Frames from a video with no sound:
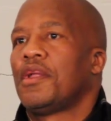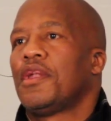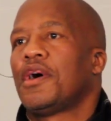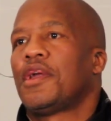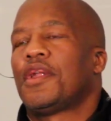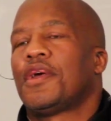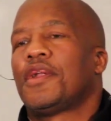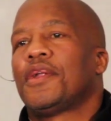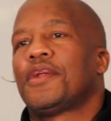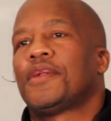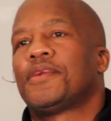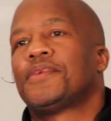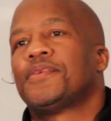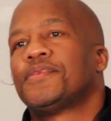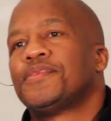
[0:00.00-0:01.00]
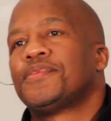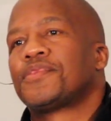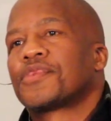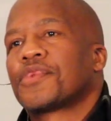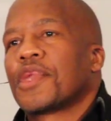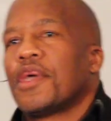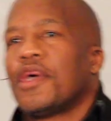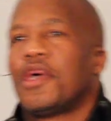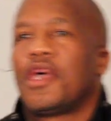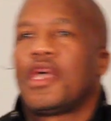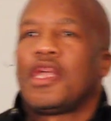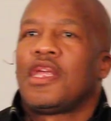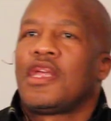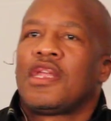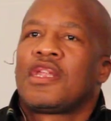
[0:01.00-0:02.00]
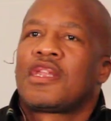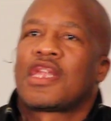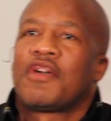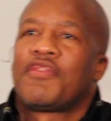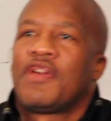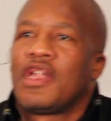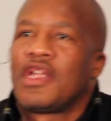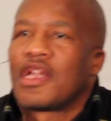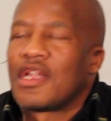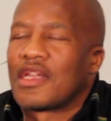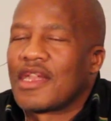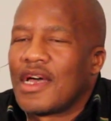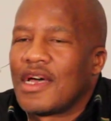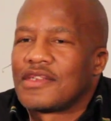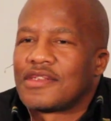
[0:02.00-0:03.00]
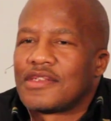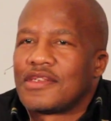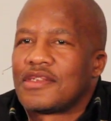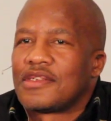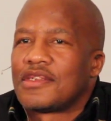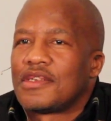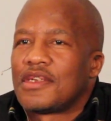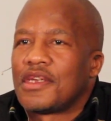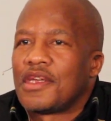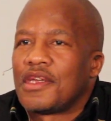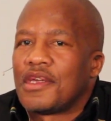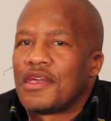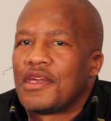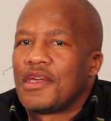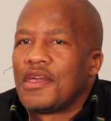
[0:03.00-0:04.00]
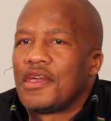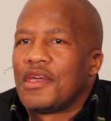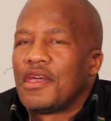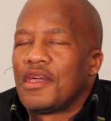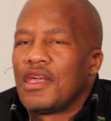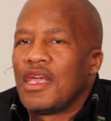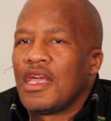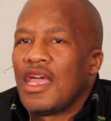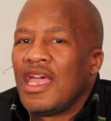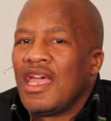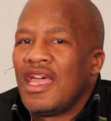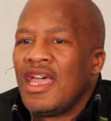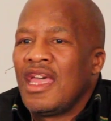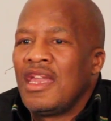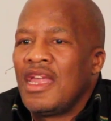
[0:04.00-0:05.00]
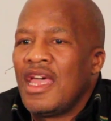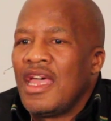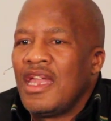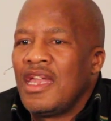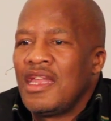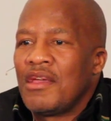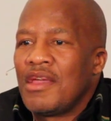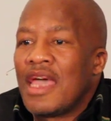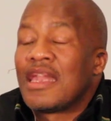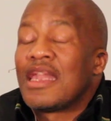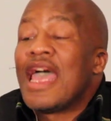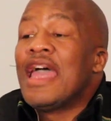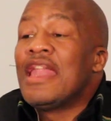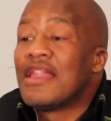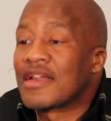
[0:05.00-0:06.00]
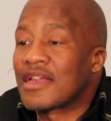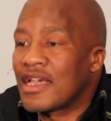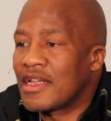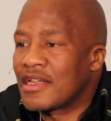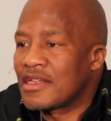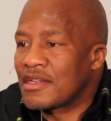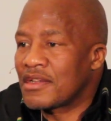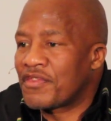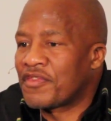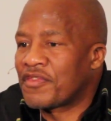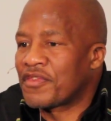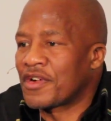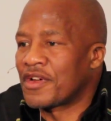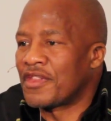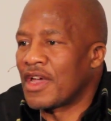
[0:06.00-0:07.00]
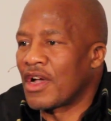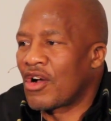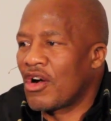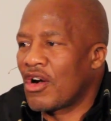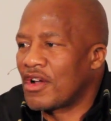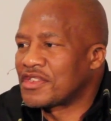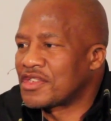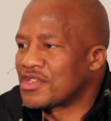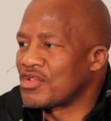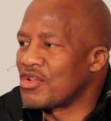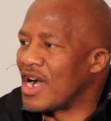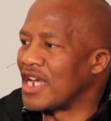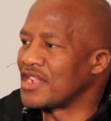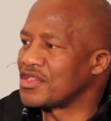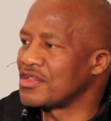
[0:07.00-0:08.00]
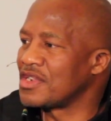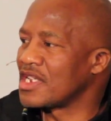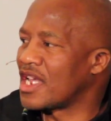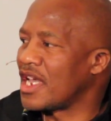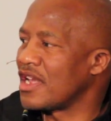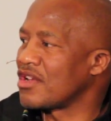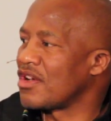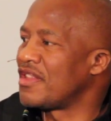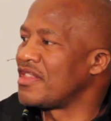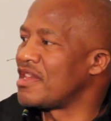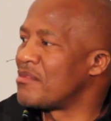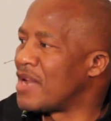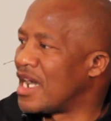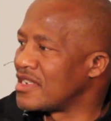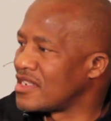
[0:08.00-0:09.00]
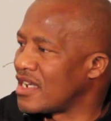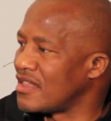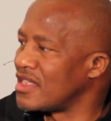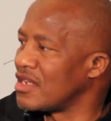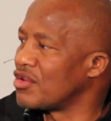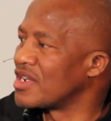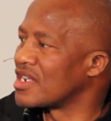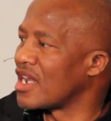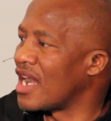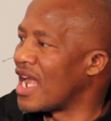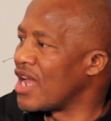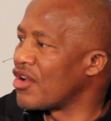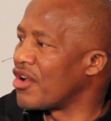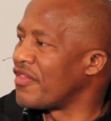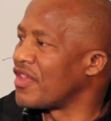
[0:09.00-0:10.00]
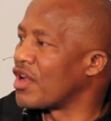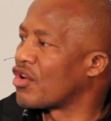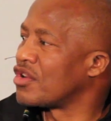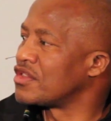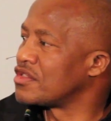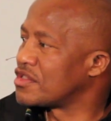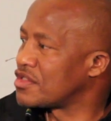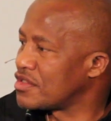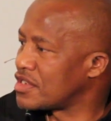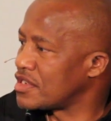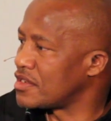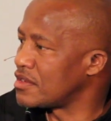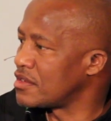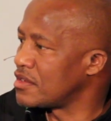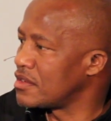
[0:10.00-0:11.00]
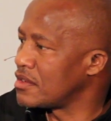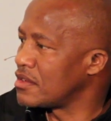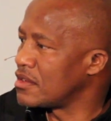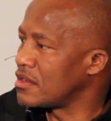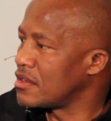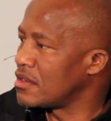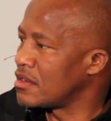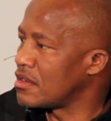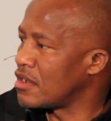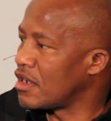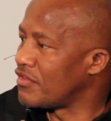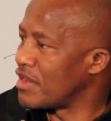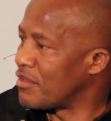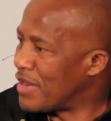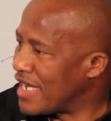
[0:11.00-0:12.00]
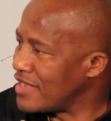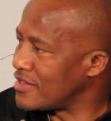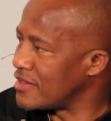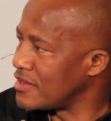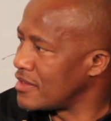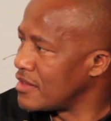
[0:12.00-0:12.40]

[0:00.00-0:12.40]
No. It definitely doesn't. At any rate, for the courts to adjudicate on the matter, they will rely on the constitution of the party.